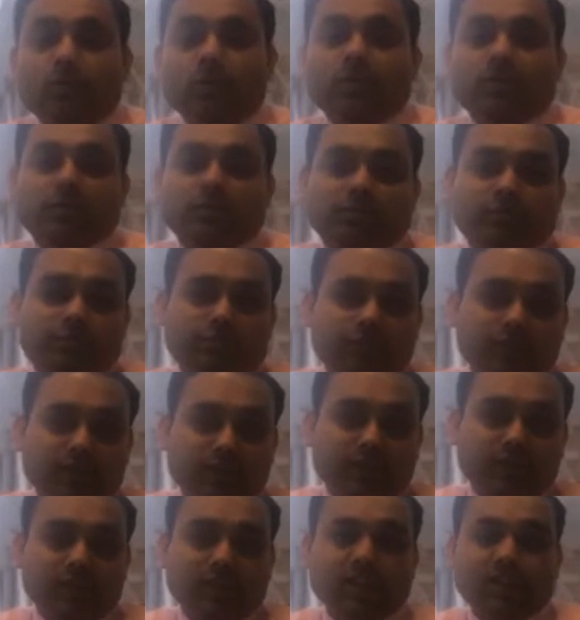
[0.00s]
going to the
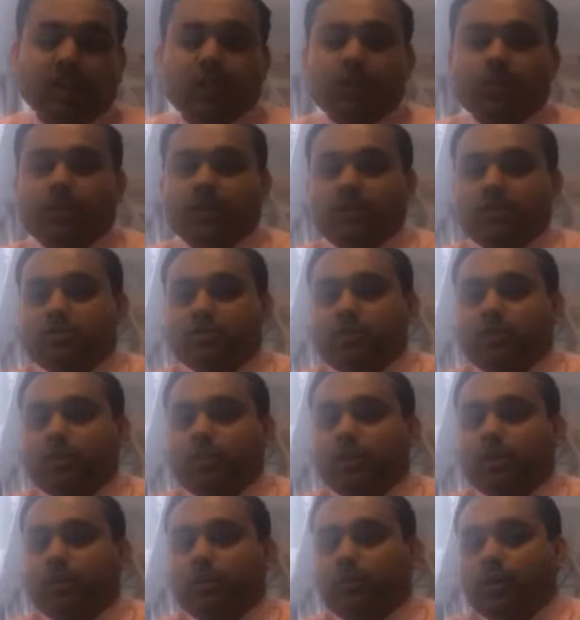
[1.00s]
field, whether it's all
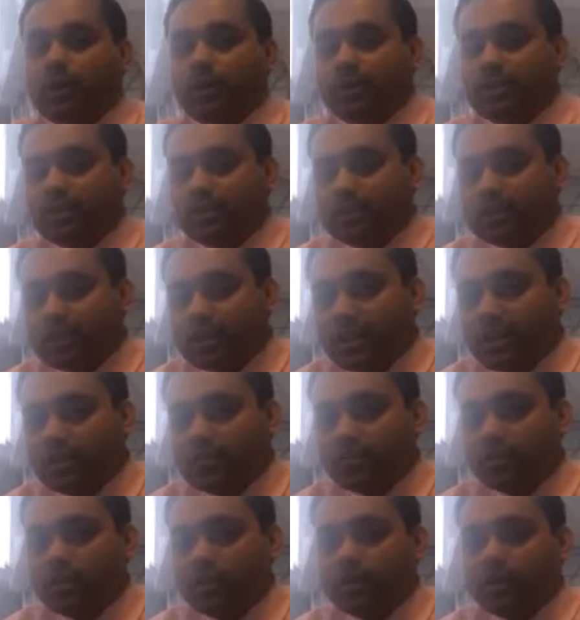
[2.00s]
about dividing a
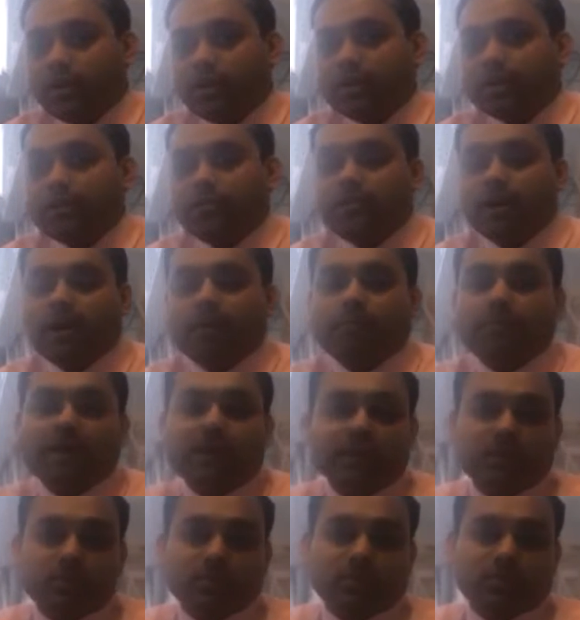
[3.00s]
territory, dividing the map
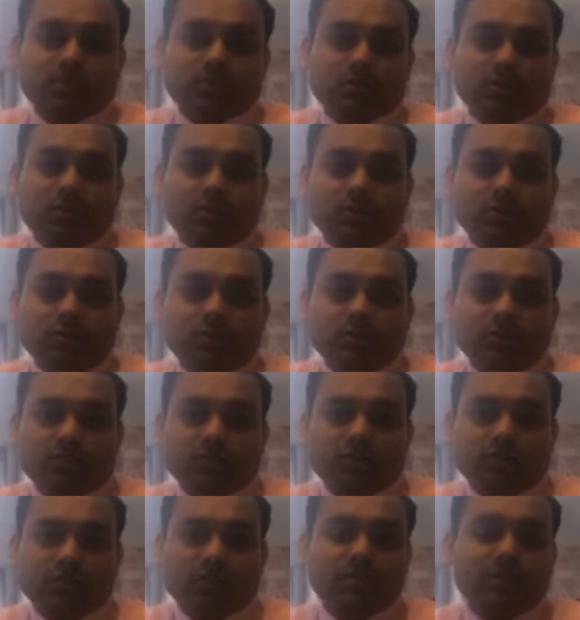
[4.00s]
management and all those
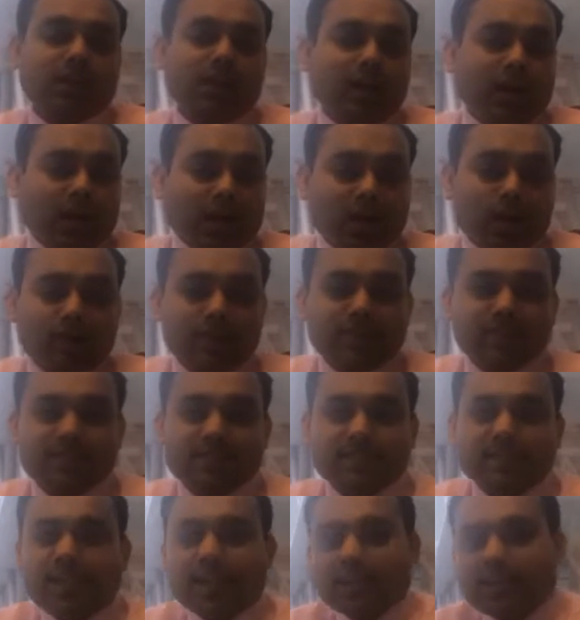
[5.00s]
things, how
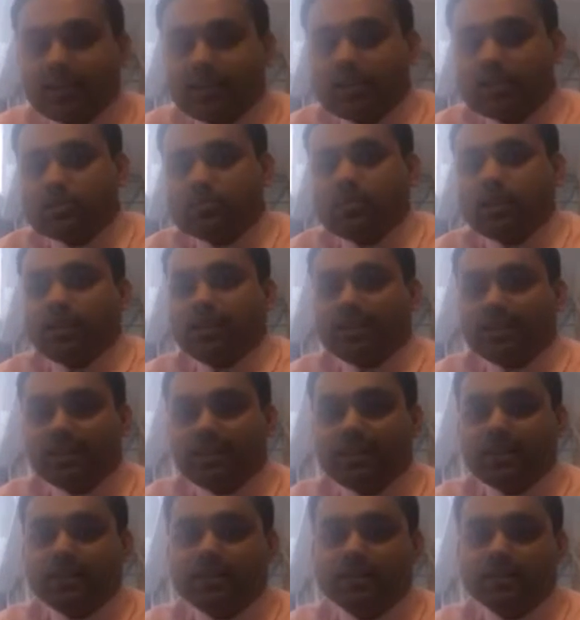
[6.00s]
exactly is my
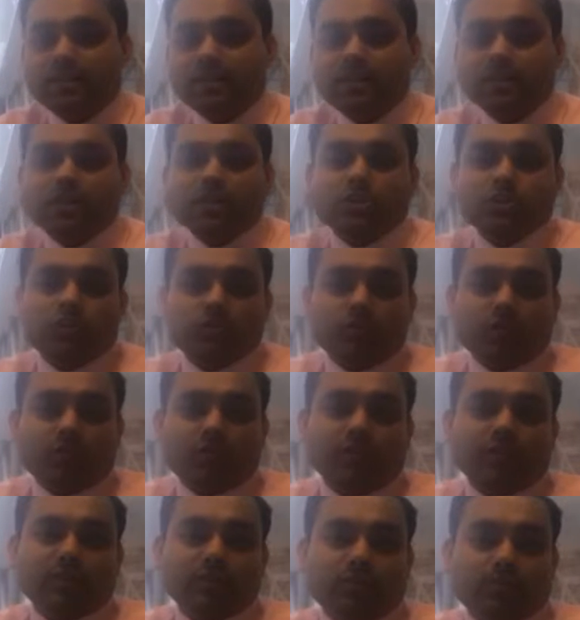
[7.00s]
leader
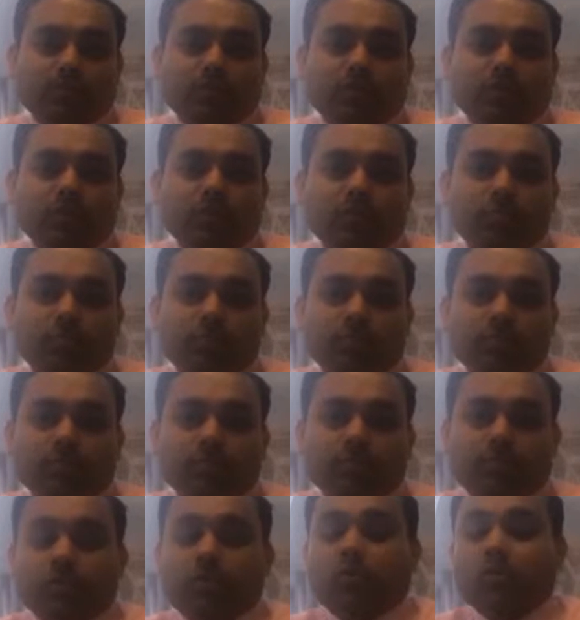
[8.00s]
solving the problem?
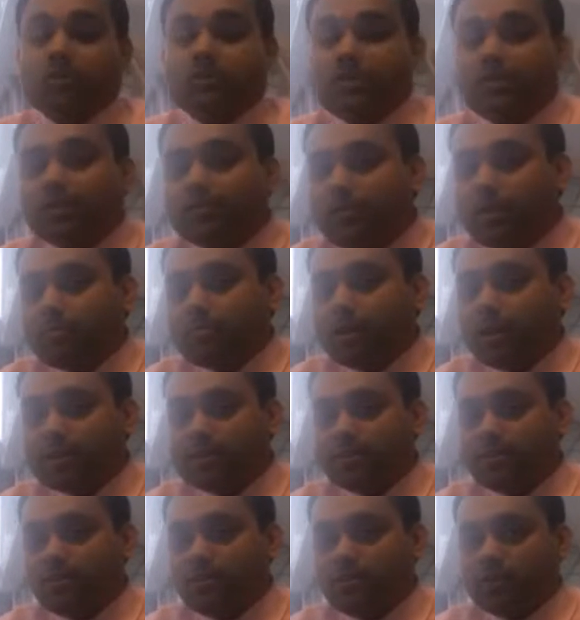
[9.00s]
Because if I'm
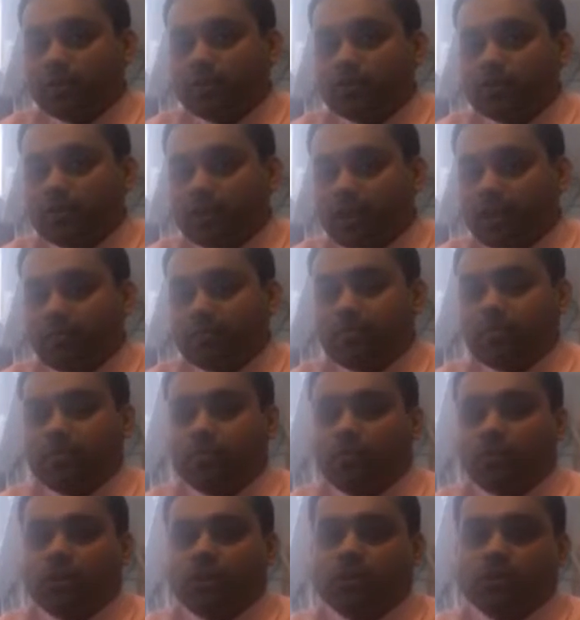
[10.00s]
myself looking to get
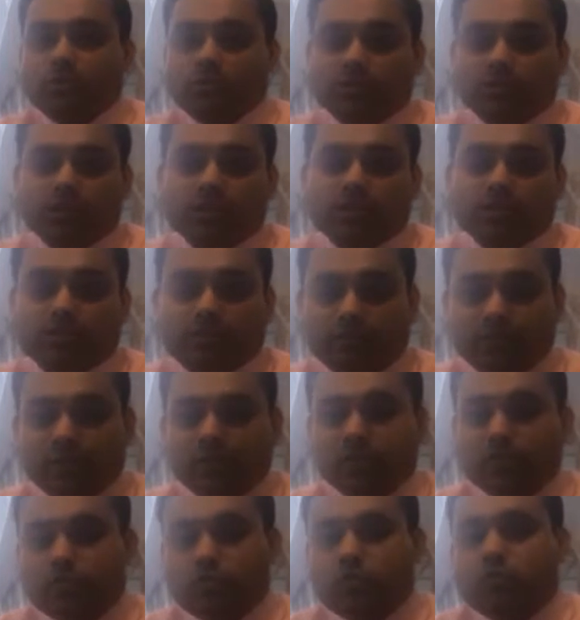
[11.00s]
promoted to leadership
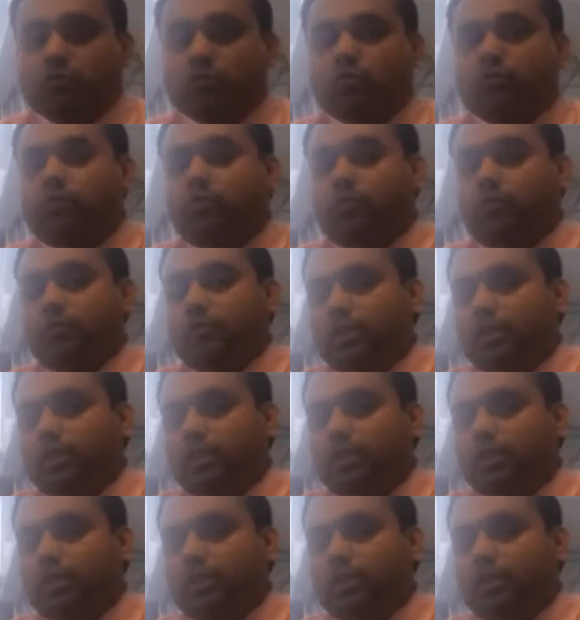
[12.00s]
within 2 to 4